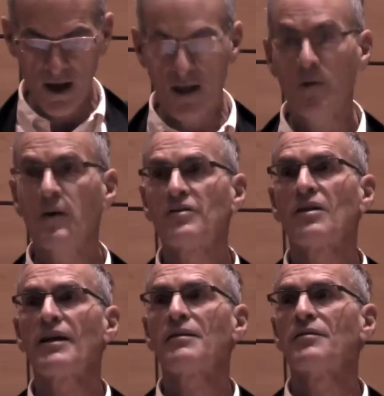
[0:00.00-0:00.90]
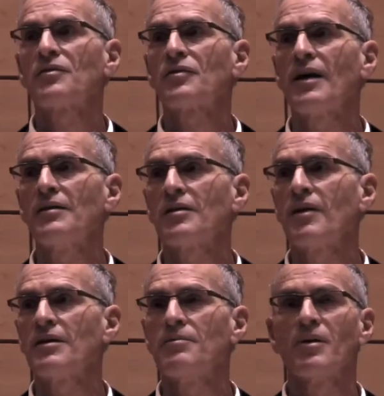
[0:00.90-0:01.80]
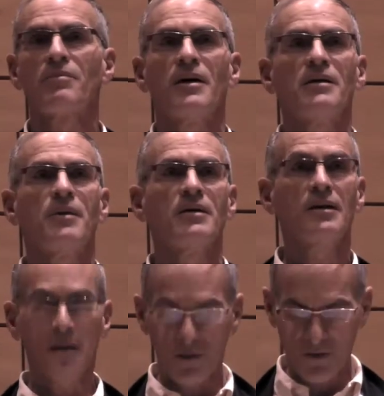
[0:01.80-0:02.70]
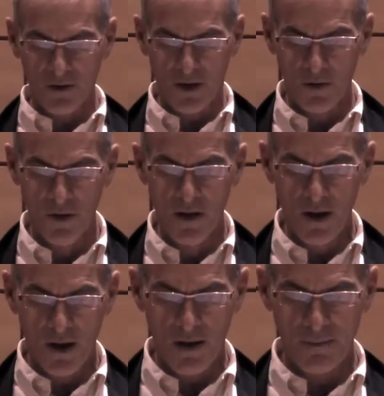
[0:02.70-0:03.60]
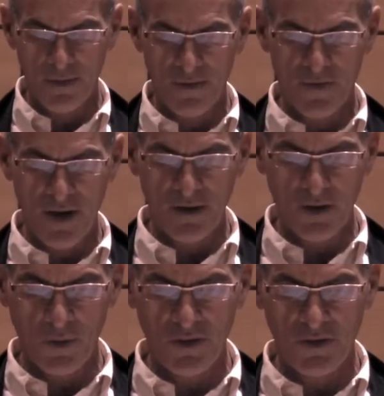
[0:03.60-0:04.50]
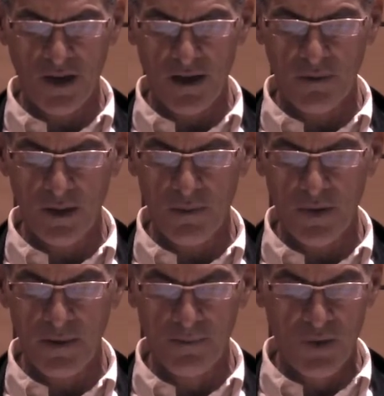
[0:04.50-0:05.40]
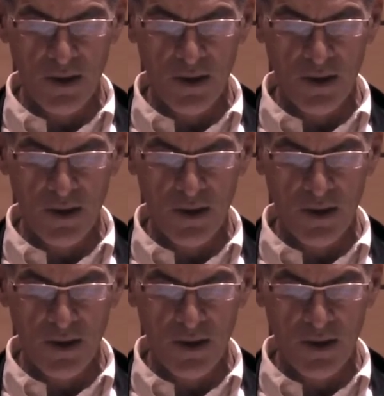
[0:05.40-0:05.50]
I always like this phrase. I read the book many, many years ago, uh, but the phrase always stayed with me.